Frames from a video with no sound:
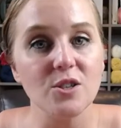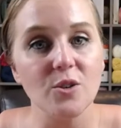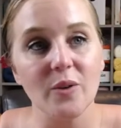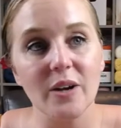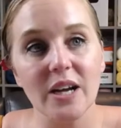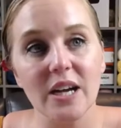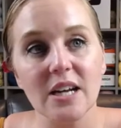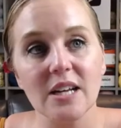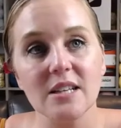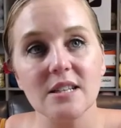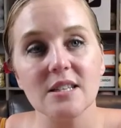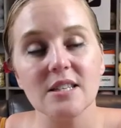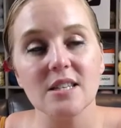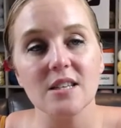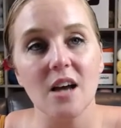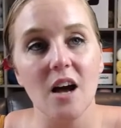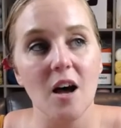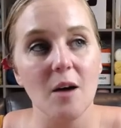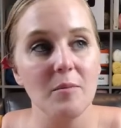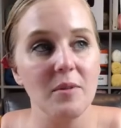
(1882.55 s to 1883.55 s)
Joann's,
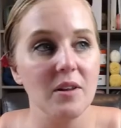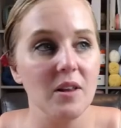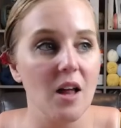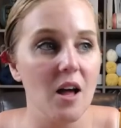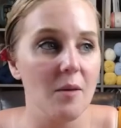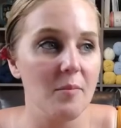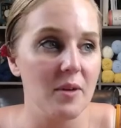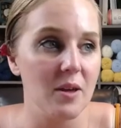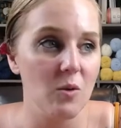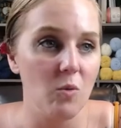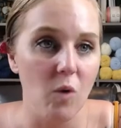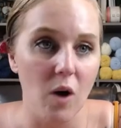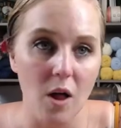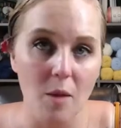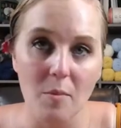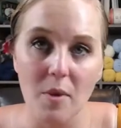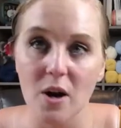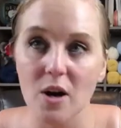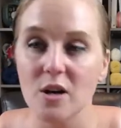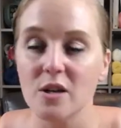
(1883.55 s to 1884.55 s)
Hobby Lobby,
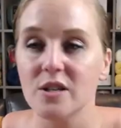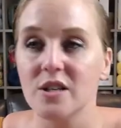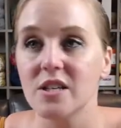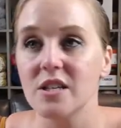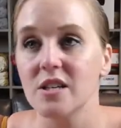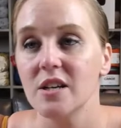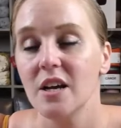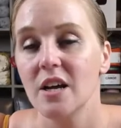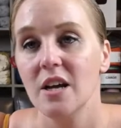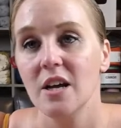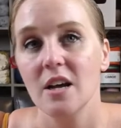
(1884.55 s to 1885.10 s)
Walmart,